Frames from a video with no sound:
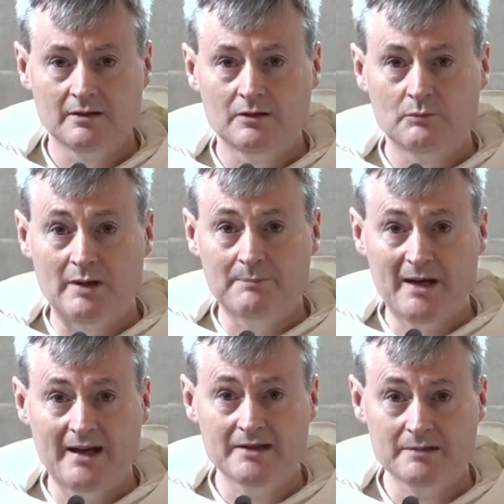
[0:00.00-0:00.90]
where
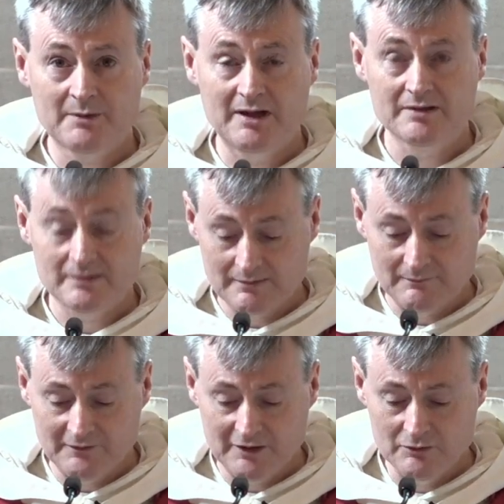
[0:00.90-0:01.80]
past, present, and
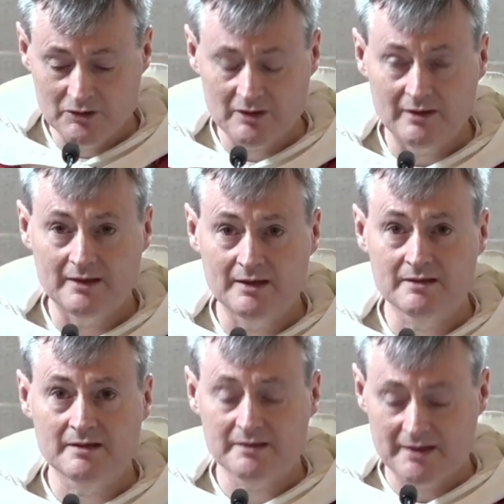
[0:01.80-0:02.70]
future
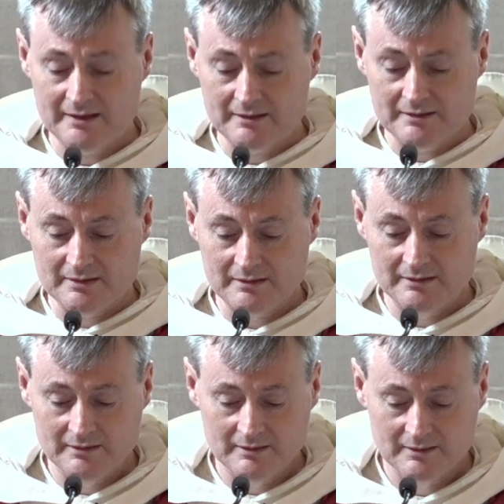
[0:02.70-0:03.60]
intersect,
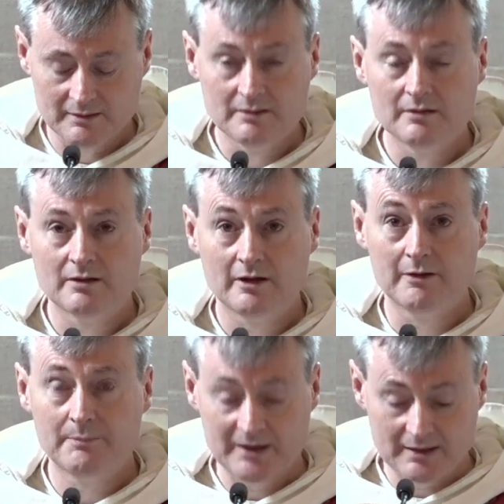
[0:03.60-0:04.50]

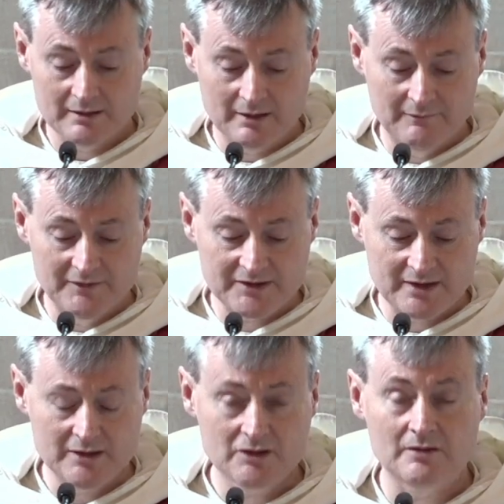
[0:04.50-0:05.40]
opening a
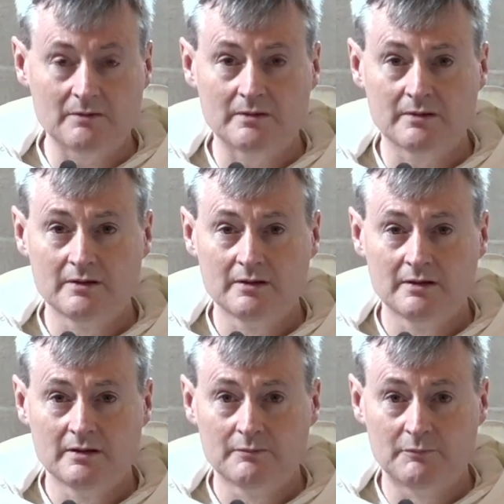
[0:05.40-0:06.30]
conversation
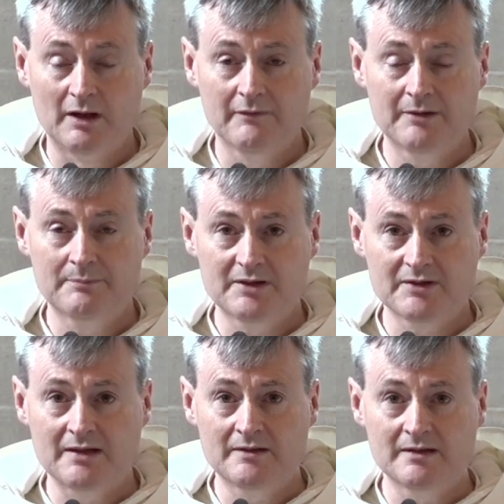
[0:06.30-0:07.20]
rather than
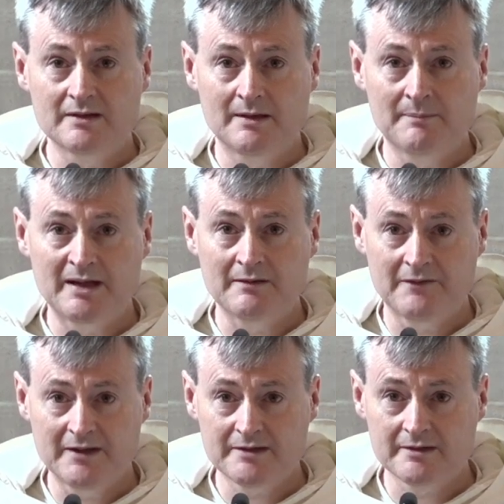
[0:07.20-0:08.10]
presenting a
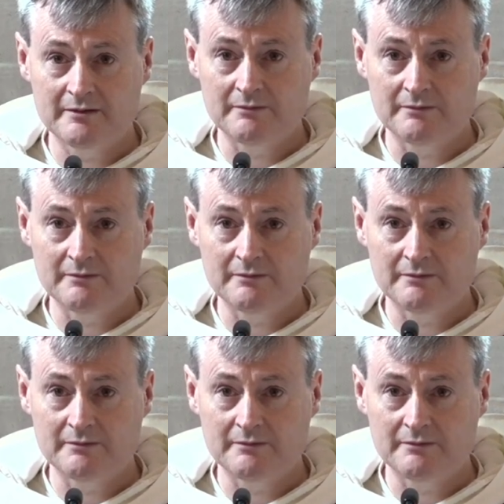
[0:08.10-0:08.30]
manifesto.